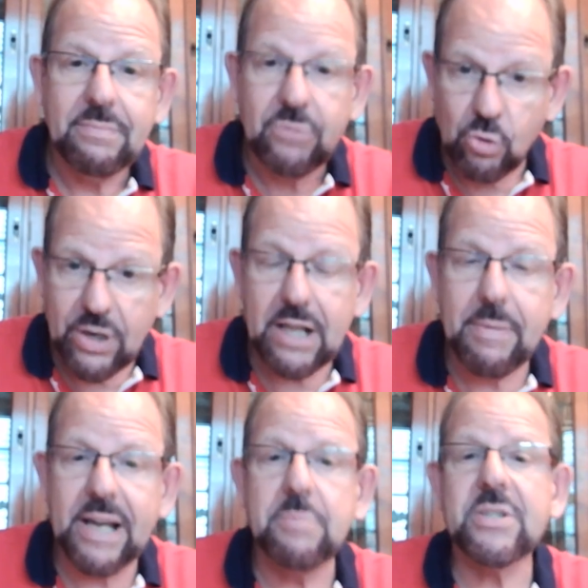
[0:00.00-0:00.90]
talking
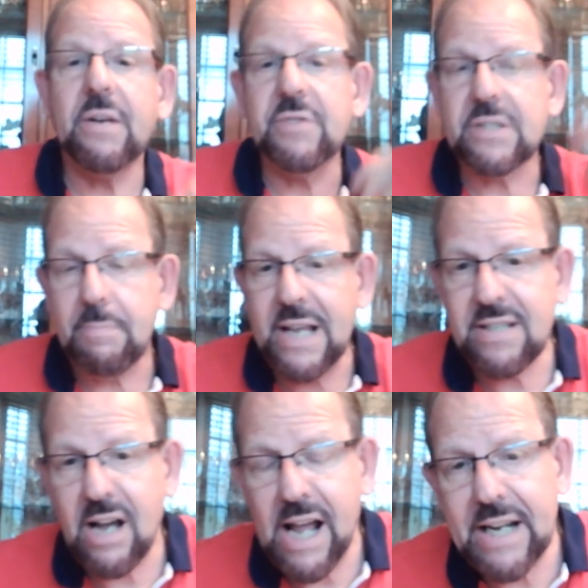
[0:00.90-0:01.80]
about himself, it's a
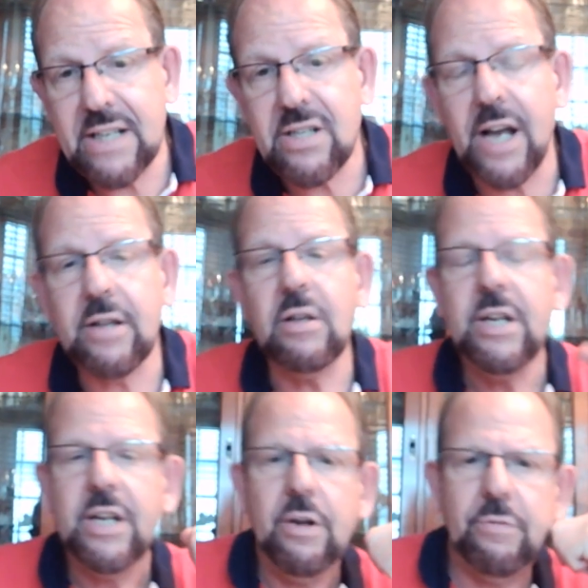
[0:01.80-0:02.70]
messianic title
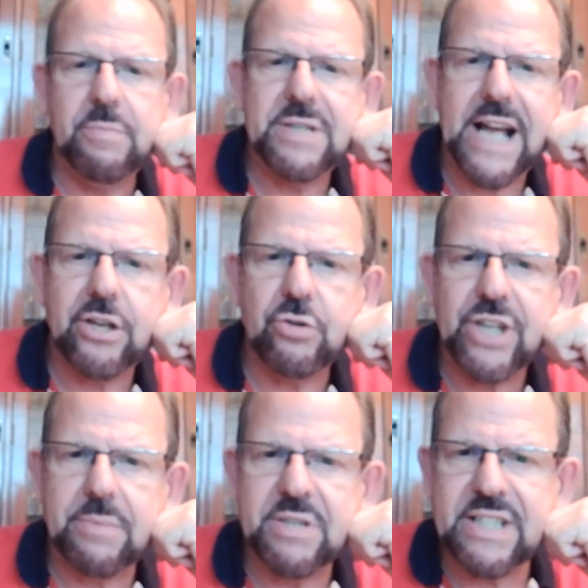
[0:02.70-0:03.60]
from Daniel
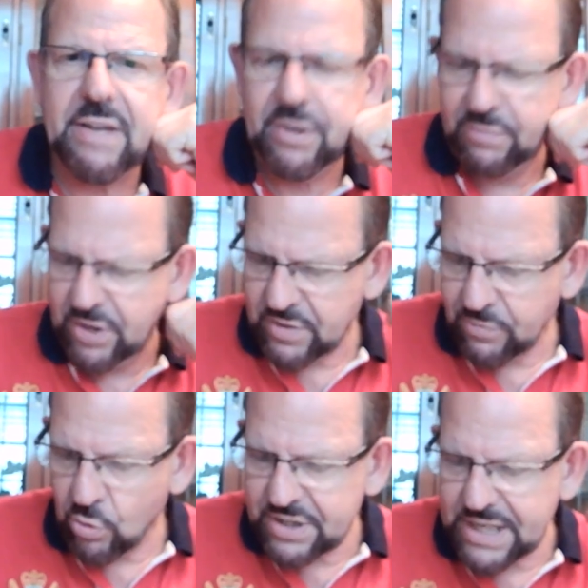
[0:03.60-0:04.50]
chapter 7 and verse
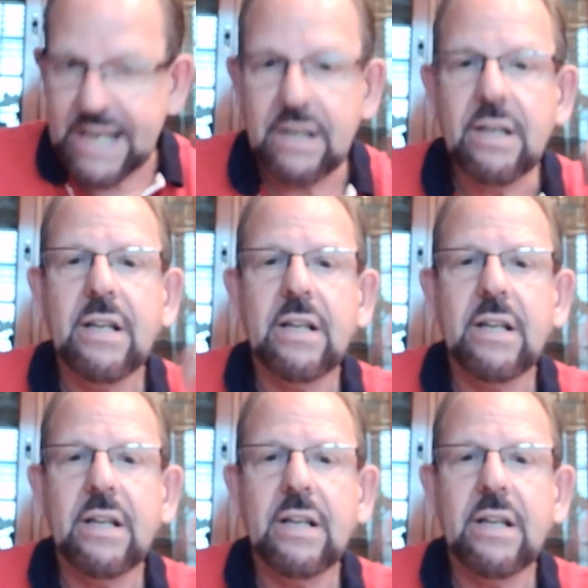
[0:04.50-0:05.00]
14,